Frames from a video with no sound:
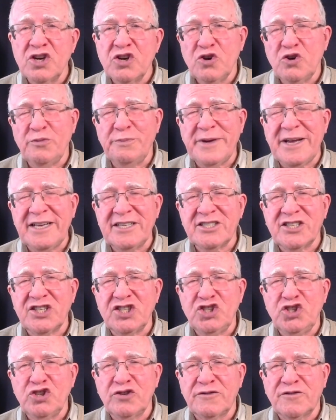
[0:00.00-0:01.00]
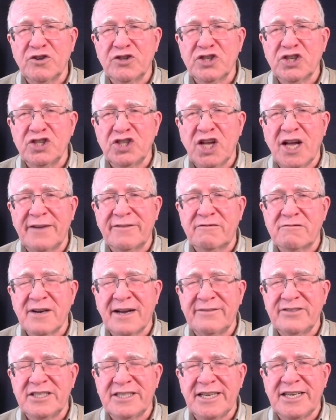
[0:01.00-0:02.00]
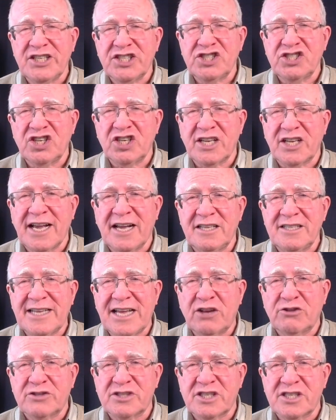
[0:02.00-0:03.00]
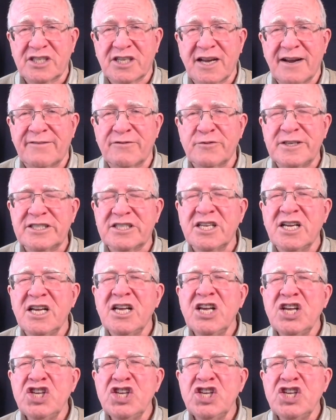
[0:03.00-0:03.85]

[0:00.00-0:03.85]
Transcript: who based his universal law of gravitation on Galileo's discoveries,